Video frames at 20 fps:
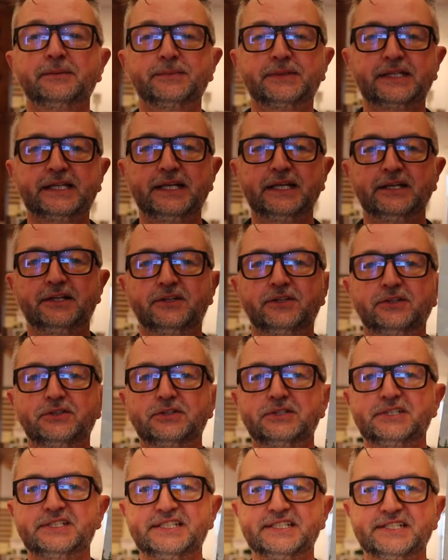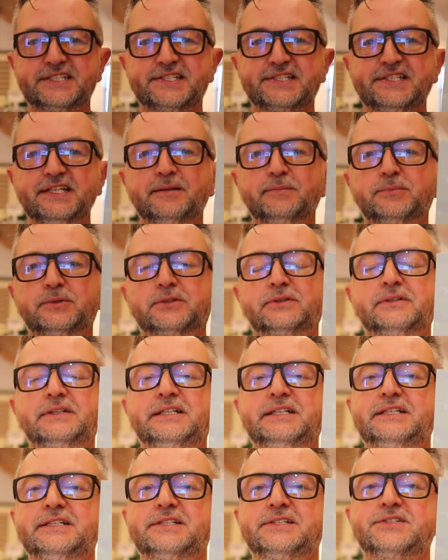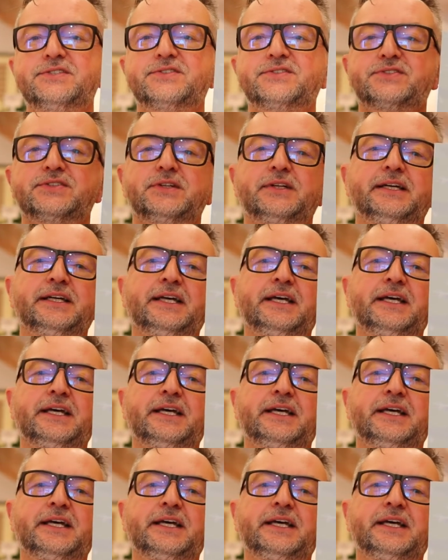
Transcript: up the calendar, December is